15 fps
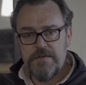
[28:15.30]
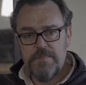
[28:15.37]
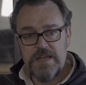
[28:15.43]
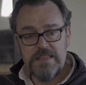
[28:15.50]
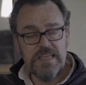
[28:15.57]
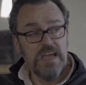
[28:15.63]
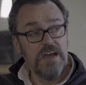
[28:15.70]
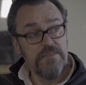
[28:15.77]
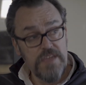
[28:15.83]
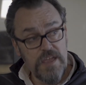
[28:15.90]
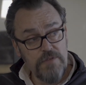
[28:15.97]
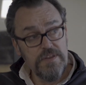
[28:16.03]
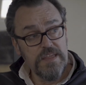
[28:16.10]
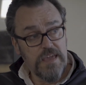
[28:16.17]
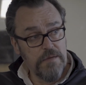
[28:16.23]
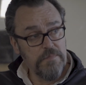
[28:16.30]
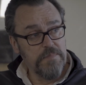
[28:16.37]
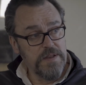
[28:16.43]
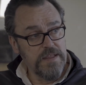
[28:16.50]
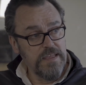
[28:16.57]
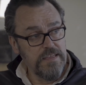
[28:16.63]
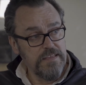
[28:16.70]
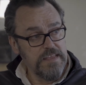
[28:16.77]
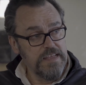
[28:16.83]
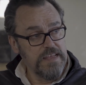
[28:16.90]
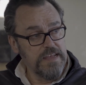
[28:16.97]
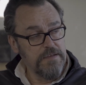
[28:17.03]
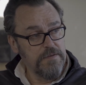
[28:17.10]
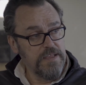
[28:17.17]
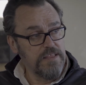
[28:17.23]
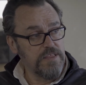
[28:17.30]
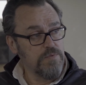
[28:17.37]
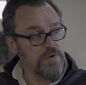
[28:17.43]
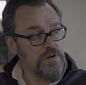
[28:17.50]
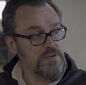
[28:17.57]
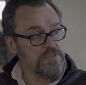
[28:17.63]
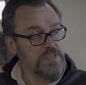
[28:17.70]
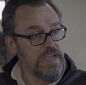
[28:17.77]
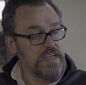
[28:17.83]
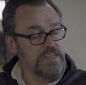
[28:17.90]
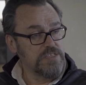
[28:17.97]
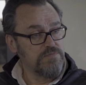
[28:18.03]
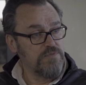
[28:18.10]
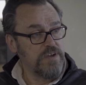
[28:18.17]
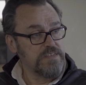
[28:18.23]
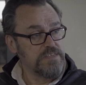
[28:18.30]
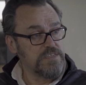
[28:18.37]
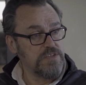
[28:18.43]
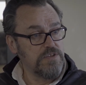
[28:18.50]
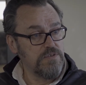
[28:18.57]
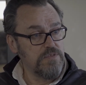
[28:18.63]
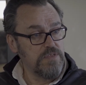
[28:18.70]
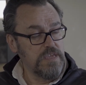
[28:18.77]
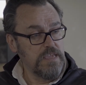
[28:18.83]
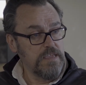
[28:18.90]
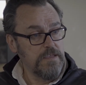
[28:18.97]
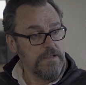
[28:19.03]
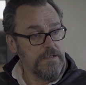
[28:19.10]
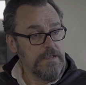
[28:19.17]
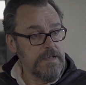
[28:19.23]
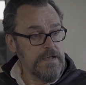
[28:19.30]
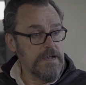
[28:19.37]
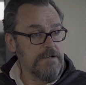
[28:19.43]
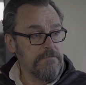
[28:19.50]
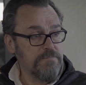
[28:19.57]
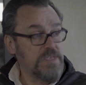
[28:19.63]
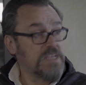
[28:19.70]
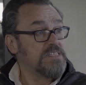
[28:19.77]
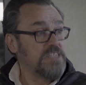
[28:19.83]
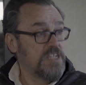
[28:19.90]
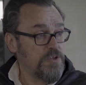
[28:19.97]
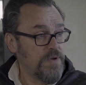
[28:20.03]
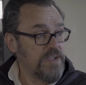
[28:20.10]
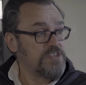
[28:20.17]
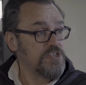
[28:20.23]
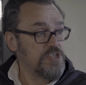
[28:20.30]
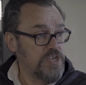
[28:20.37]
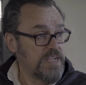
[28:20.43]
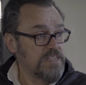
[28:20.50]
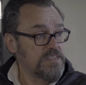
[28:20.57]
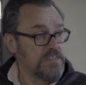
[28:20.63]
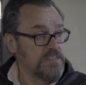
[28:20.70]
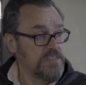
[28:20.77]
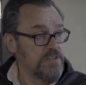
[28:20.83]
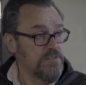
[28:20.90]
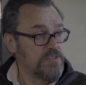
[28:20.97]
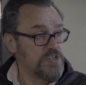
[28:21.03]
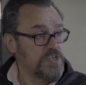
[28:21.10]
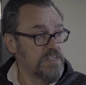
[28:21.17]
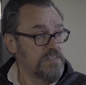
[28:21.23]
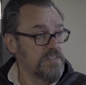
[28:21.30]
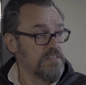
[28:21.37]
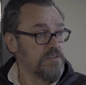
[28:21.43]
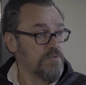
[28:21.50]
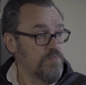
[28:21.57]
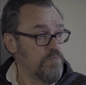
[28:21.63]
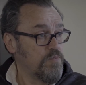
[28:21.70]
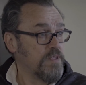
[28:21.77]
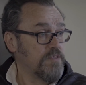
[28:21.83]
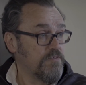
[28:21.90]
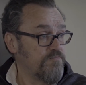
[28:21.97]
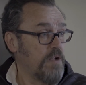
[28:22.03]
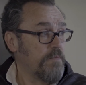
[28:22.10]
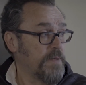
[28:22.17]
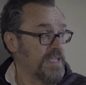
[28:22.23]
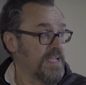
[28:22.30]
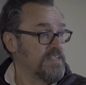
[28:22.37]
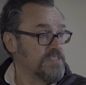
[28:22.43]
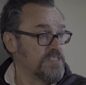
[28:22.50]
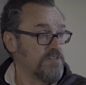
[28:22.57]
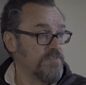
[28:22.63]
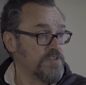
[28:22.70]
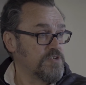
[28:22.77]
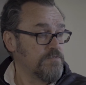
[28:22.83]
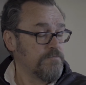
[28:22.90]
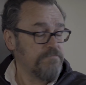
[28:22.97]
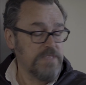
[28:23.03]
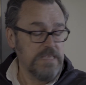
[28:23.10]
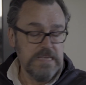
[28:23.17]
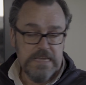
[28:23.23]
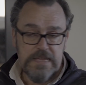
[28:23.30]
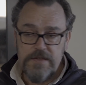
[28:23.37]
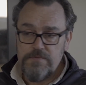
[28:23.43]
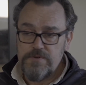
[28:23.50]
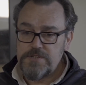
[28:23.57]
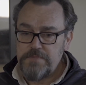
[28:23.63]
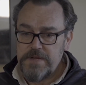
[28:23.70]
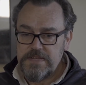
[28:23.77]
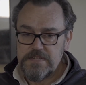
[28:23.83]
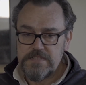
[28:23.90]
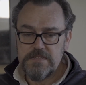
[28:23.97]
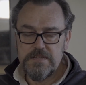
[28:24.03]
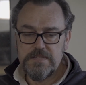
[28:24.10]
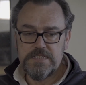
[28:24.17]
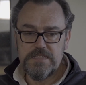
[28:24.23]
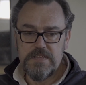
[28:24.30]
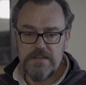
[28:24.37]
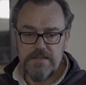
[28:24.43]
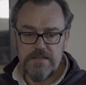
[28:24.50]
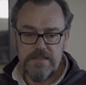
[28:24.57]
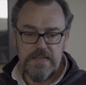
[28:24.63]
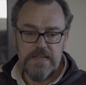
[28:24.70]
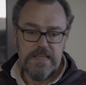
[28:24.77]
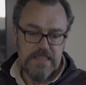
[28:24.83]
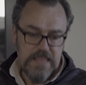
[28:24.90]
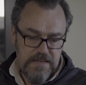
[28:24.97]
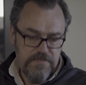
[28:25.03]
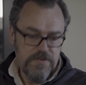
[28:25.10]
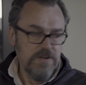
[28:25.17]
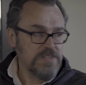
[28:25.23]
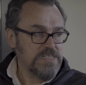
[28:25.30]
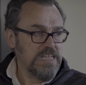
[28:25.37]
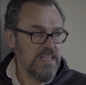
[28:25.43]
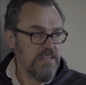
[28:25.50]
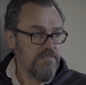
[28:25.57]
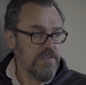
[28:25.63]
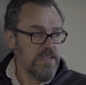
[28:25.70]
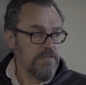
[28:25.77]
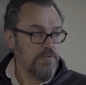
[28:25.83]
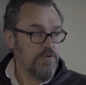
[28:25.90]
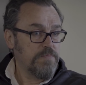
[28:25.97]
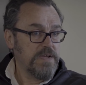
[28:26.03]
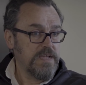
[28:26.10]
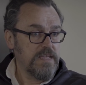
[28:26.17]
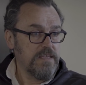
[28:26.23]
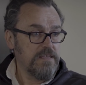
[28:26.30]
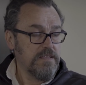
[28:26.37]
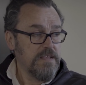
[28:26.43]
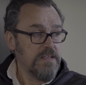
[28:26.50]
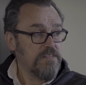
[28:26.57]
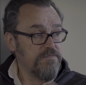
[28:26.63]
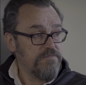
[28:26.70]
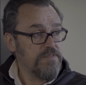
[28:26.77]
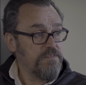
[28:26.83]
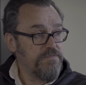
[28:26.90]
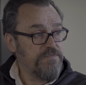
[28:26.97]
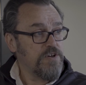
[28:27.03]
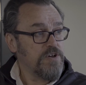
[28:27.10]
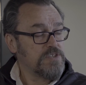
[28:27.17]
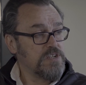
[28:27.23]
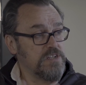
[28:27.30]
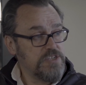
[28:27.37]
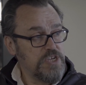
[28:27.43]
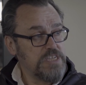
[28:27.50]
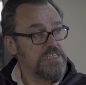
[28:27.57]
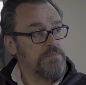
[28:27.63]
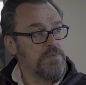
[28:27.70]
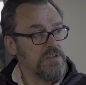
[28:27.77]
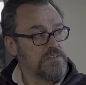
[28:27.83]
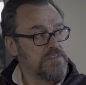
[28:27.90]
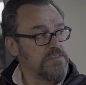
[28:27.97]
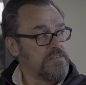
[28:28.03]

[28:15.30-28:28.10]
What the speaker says: and they are the only company in the world that has the rights to the continuation chassis, so the chassis that replicates the original, which means that the Everati EV will be the first legitimate